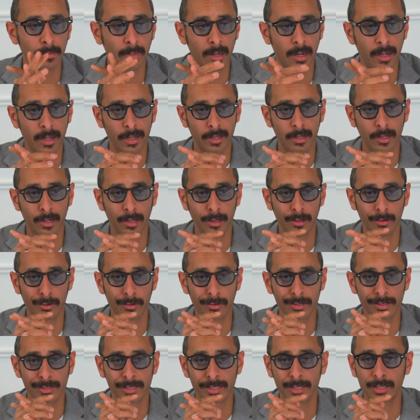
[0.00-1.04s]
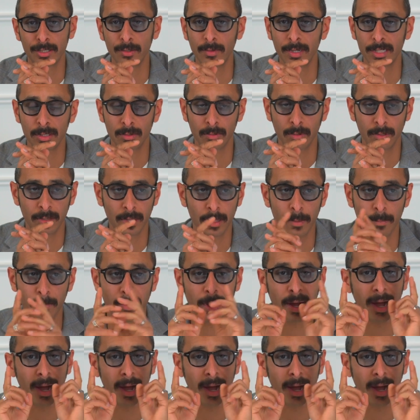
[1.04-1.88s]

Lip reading: my current situation with it.